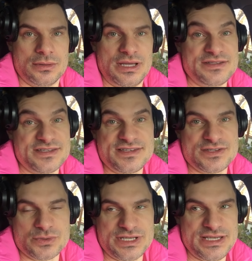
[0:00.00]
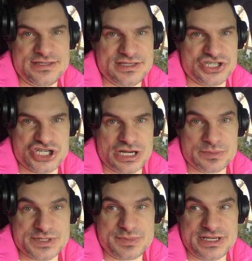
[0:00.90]
And this is okay, these
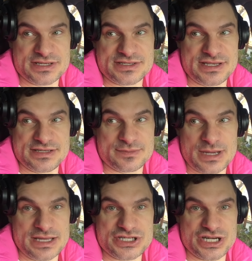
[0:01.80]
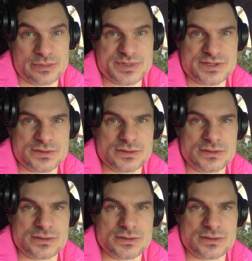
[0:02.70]
germs, because they is my germs.